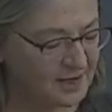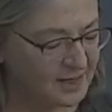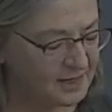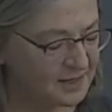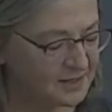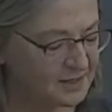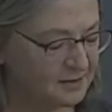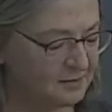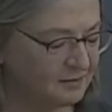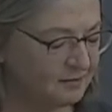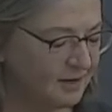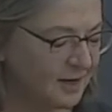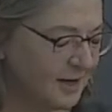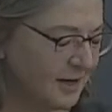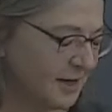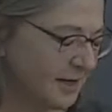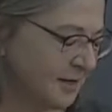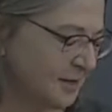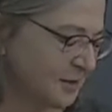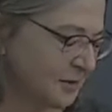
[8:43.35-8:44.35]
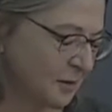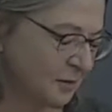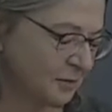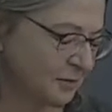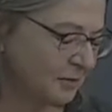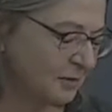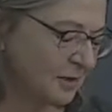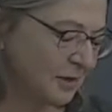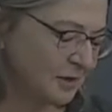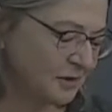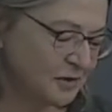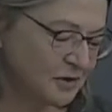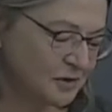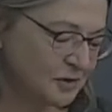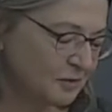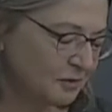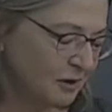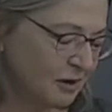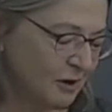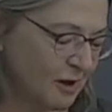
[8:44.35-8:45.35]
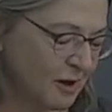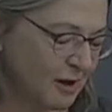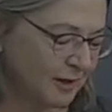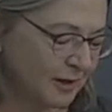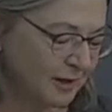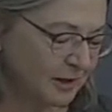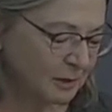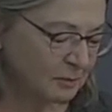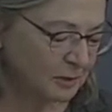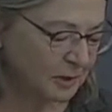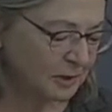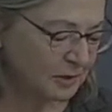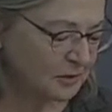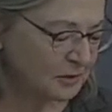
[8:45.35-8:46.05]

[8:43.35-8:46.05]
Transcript: It is a vine so thick and strong it could be